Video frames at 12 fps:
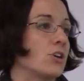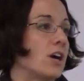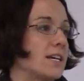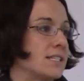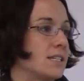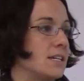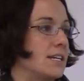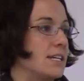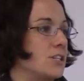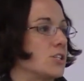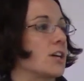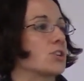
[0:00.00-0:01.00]
Crossan
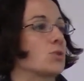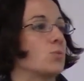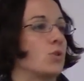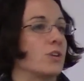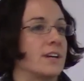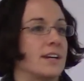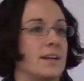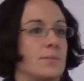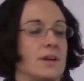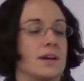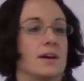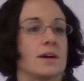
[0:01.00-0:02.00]
and Dr. Warren
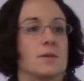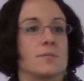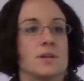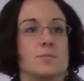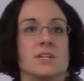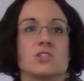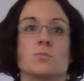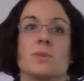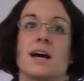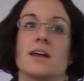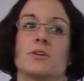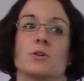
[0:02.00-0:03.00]
um, and Mitch
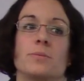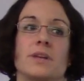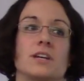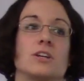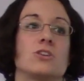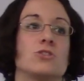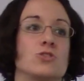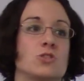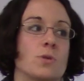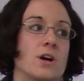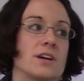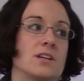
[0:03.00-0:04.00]
Plyler played a
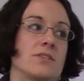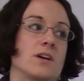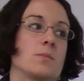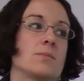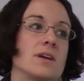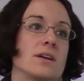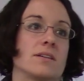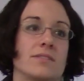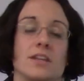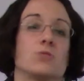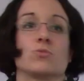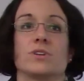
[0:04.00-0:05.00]
huge part in developing,
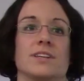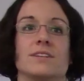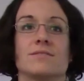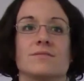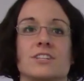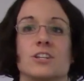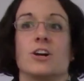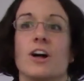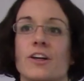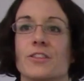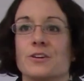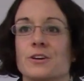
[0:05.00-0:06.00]
they really did it
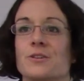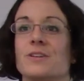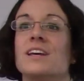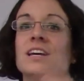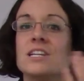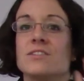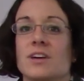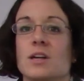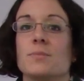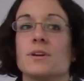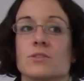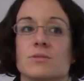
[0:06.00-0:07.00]
all on their own,
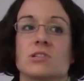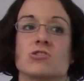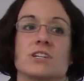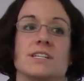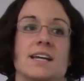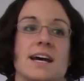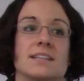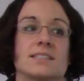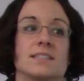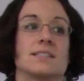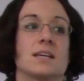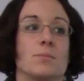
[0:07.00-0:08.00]
developing the restricted
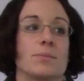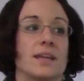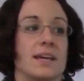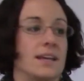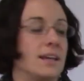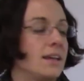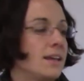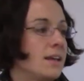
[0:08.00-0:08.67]
access template.